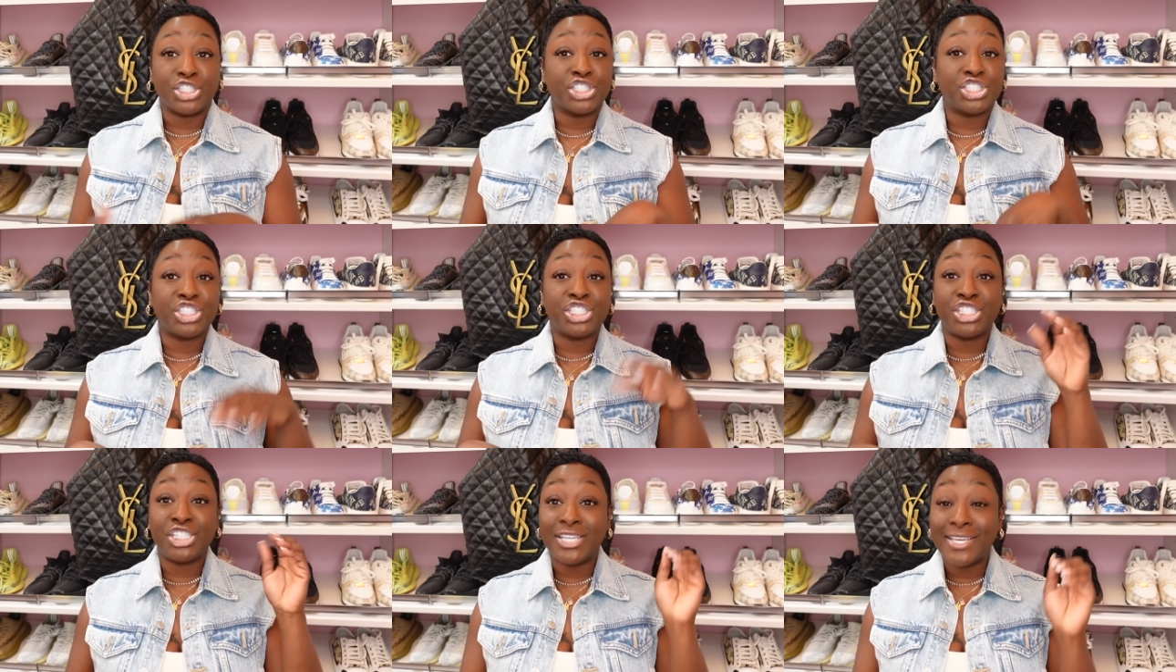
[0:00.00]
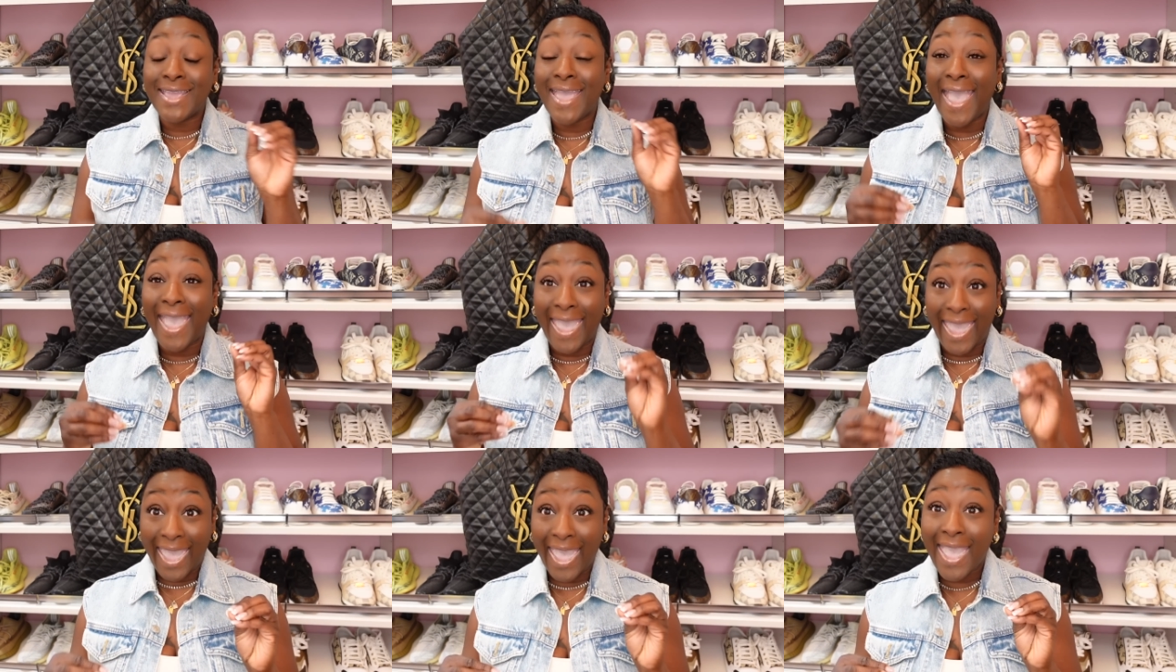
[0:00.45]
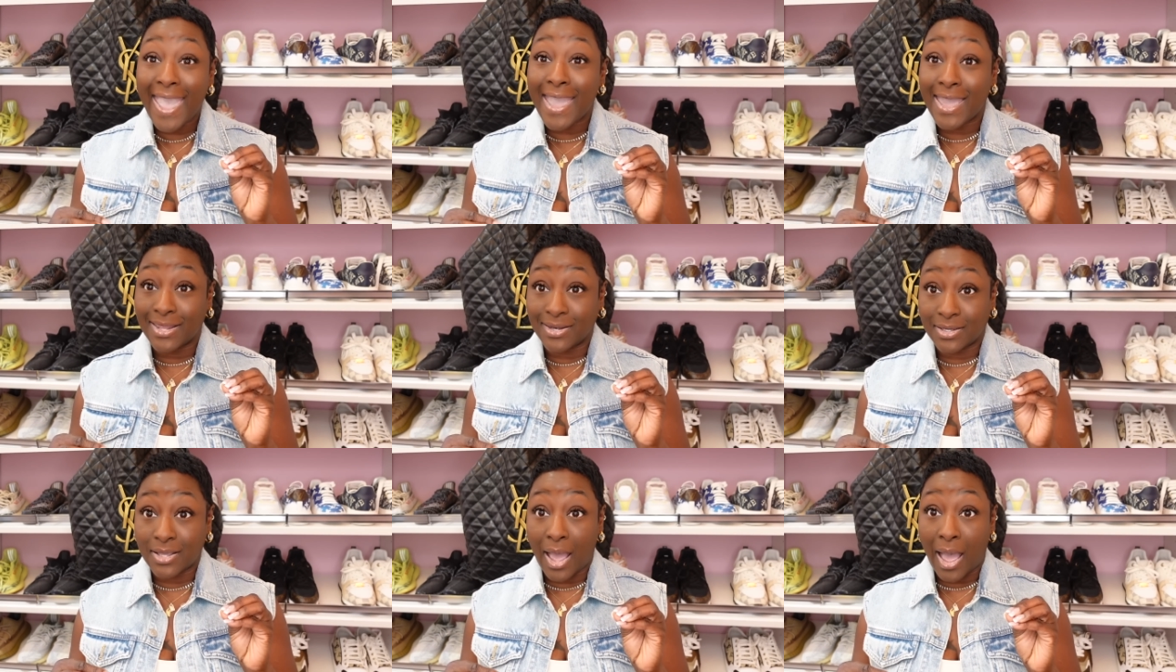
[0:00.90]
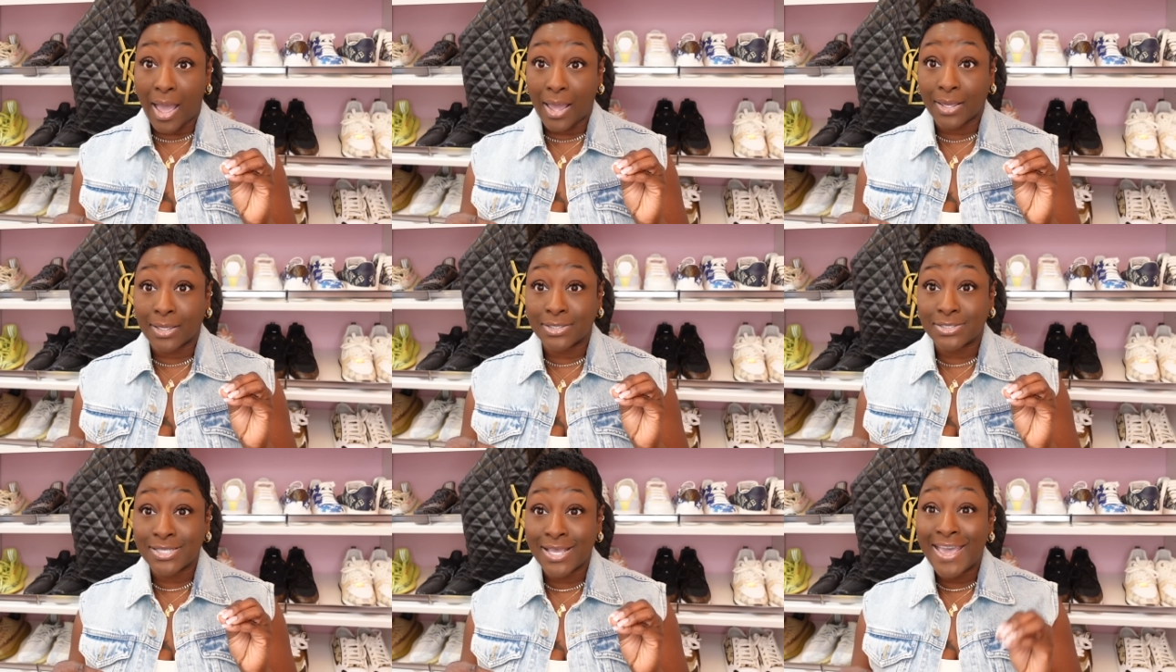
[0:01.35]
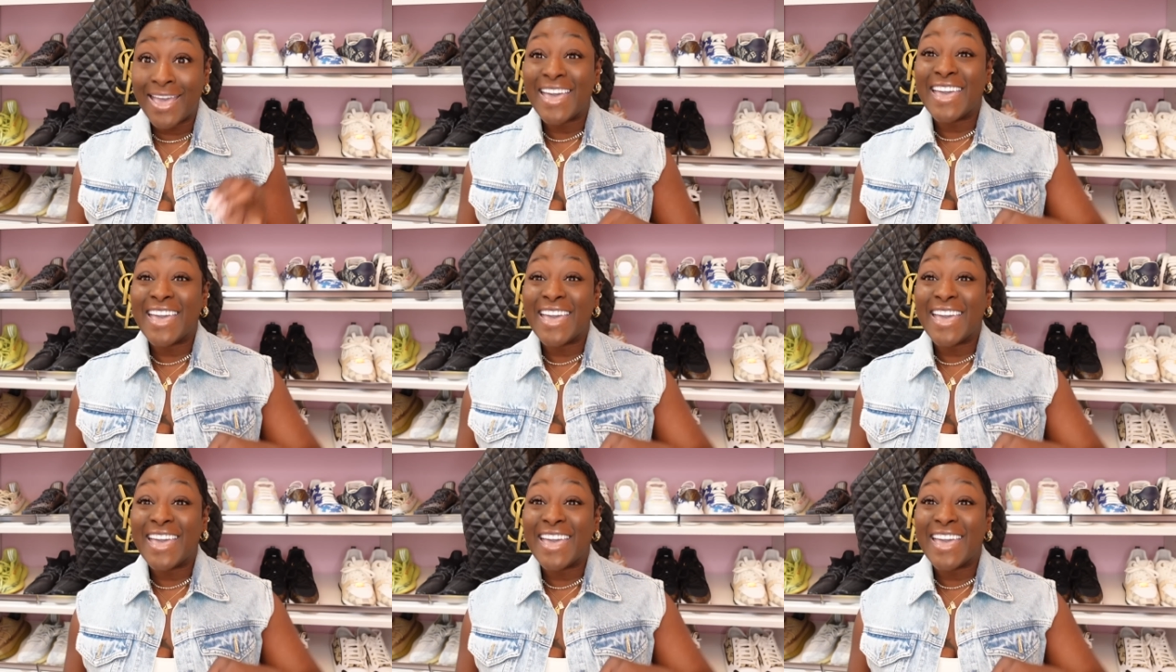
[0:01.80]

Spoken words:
She had, guys,